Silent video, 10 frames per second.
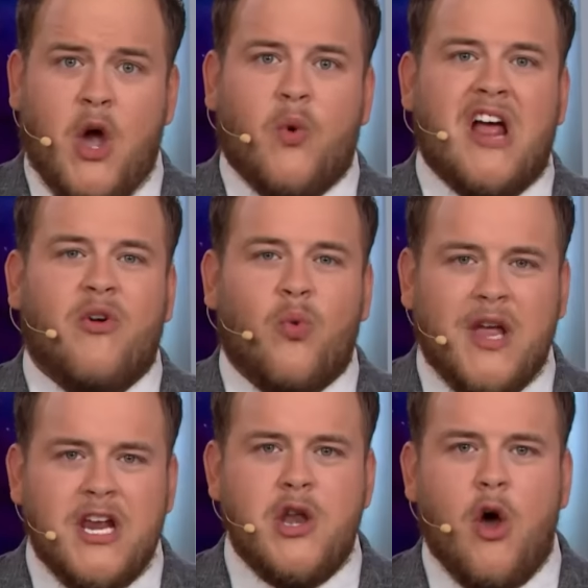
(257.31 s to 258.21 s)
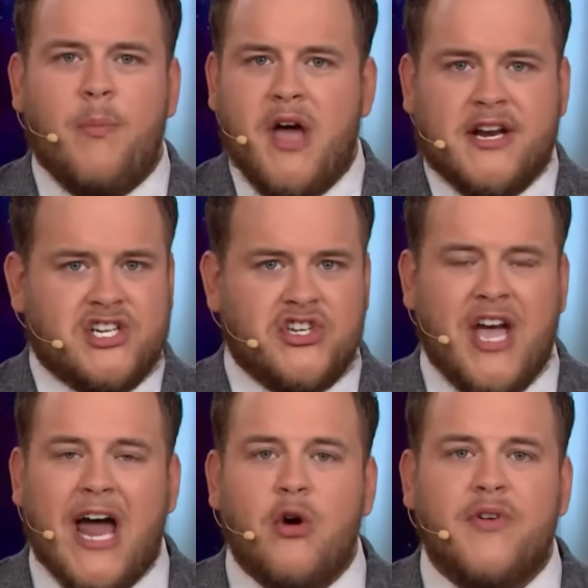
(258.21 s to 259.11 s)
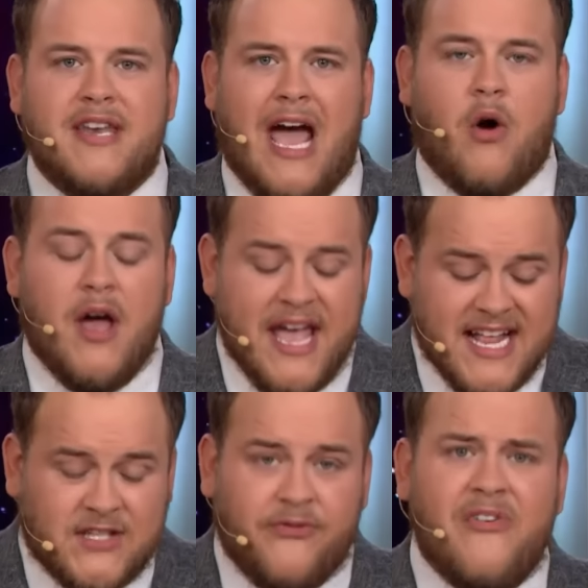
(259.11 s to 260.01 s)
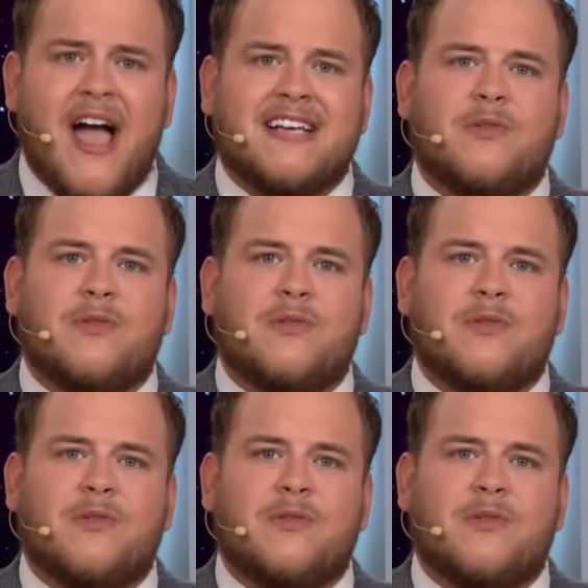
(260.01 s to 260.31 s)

Whenever we know beyond a shadow of a doubt, it's facts.